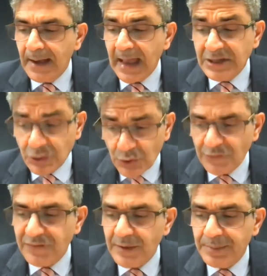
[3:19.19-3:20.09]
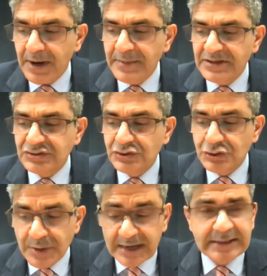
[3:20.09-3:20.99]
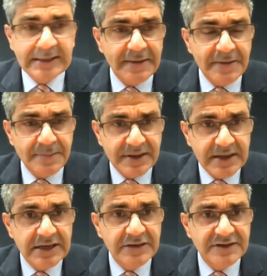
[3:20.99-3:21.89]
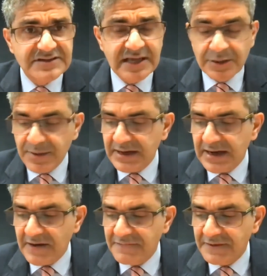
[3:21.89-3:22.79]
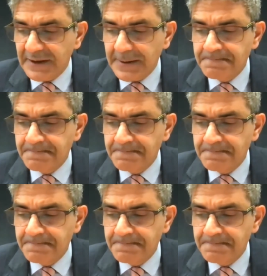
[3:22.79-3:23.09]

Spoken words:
And you heard from the Prime Minister directly at the beginning of Accelerating Africa